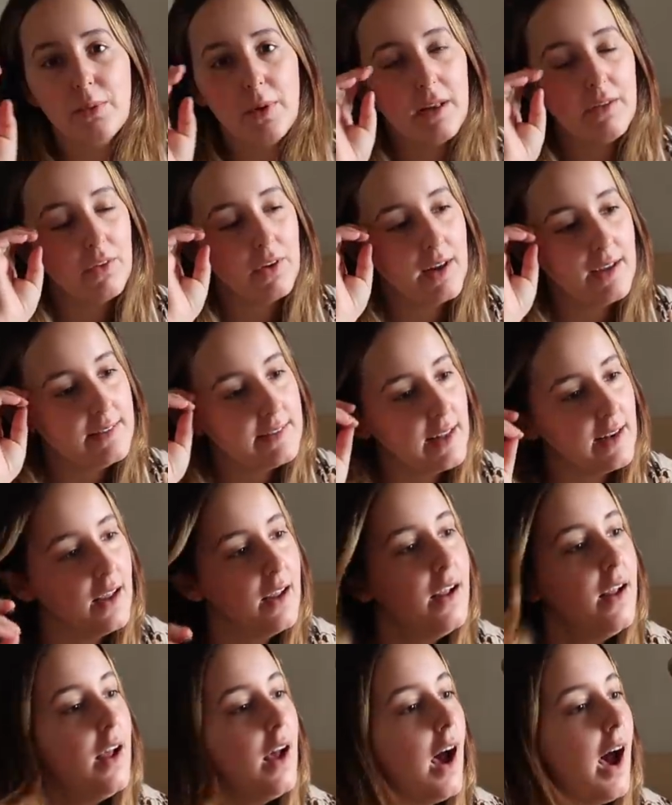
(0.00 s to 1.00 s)
or whatever? And I said,
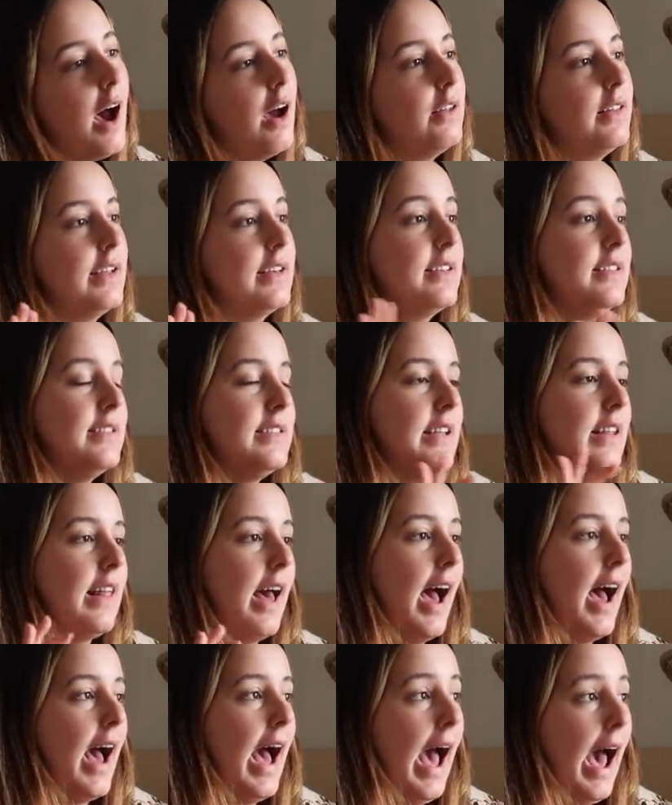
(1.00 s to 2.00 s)
I would like to see
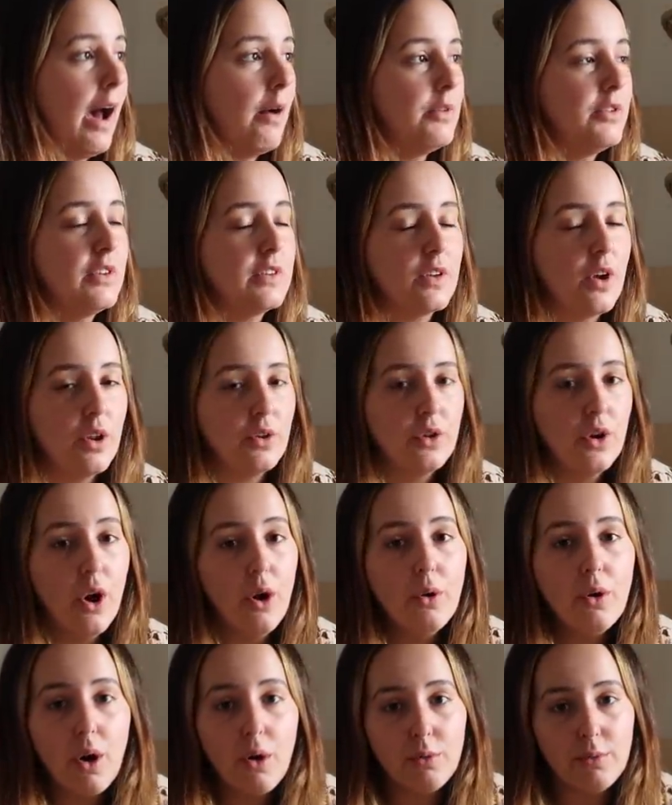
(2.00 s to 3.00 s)
that hat, which is called
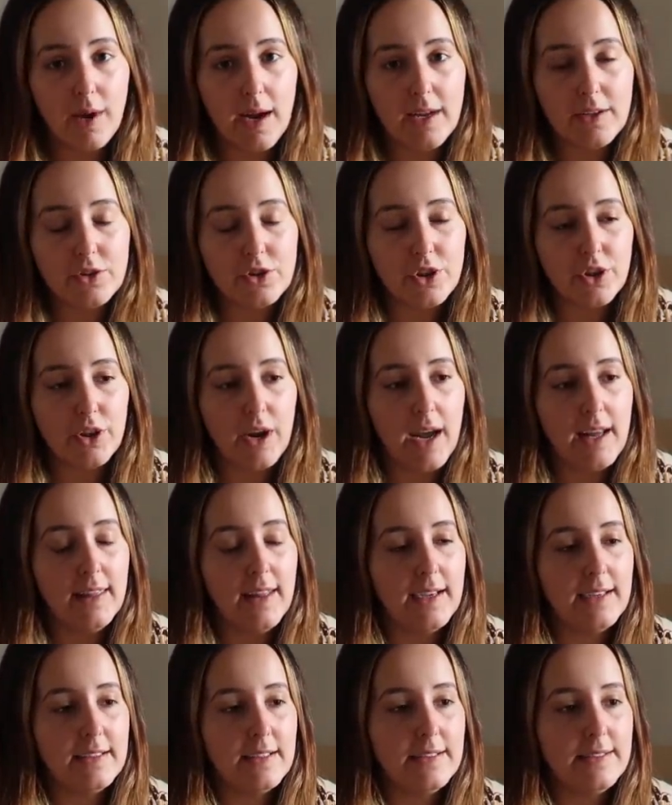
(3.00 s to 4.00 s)
Coco Rancher. I'd
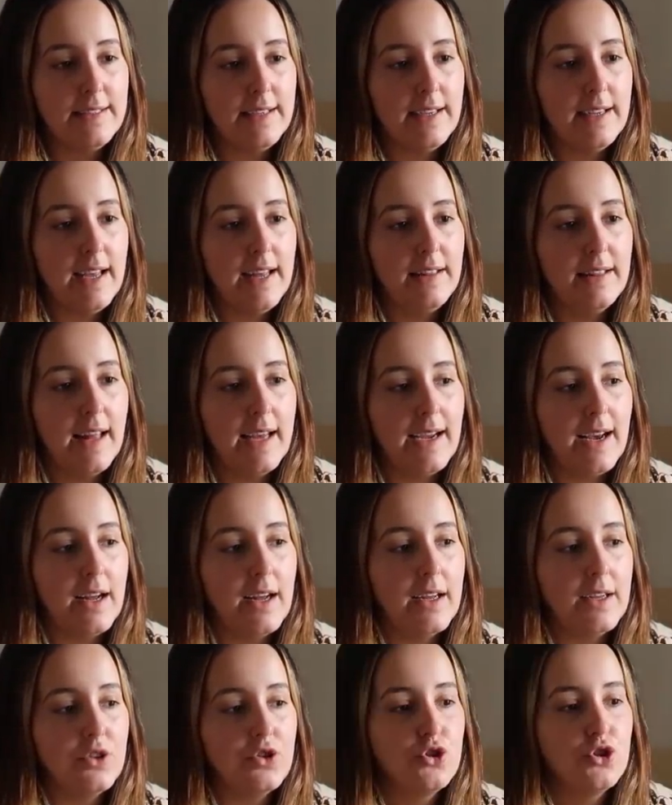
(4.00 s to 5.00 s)
like to see it in like
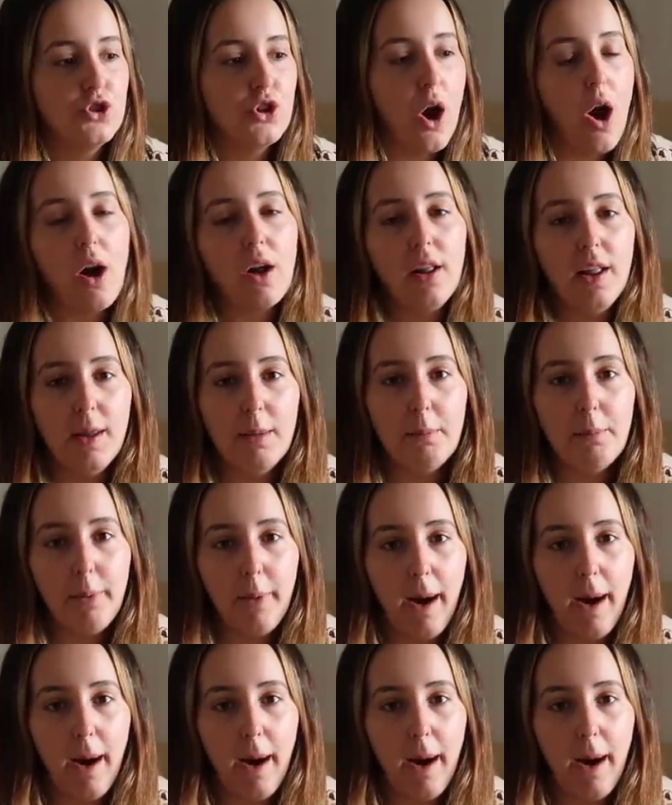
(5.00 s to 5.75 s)
a chocolate